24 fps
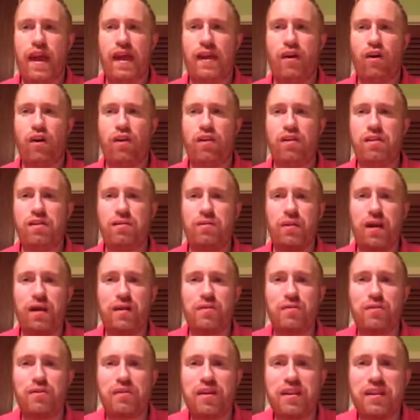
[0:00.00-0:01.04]
Hey all, and
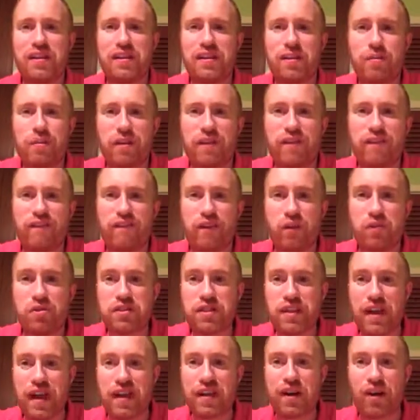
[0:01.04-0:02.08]
welcome to Real Ale Britain.
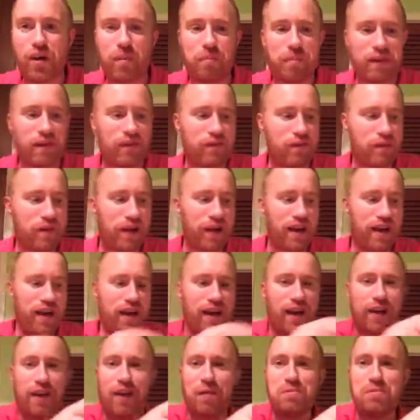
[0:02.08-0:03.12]
Folks, tonight I got a beer from you,
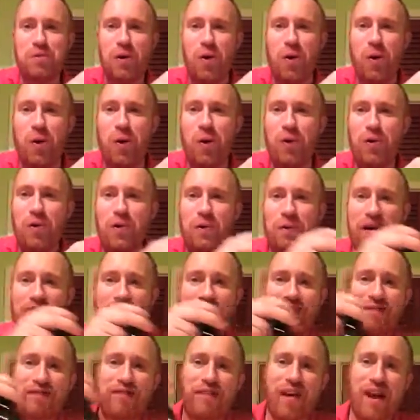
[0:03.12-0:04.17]
and it comes all the
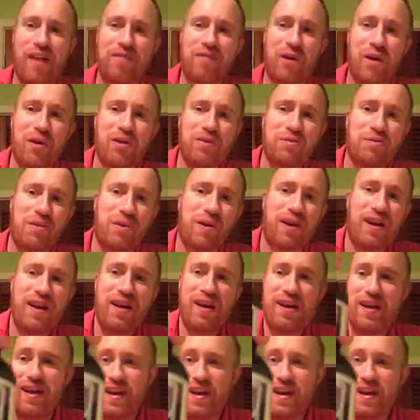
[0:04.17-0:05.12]
way from Five Towns Brewery.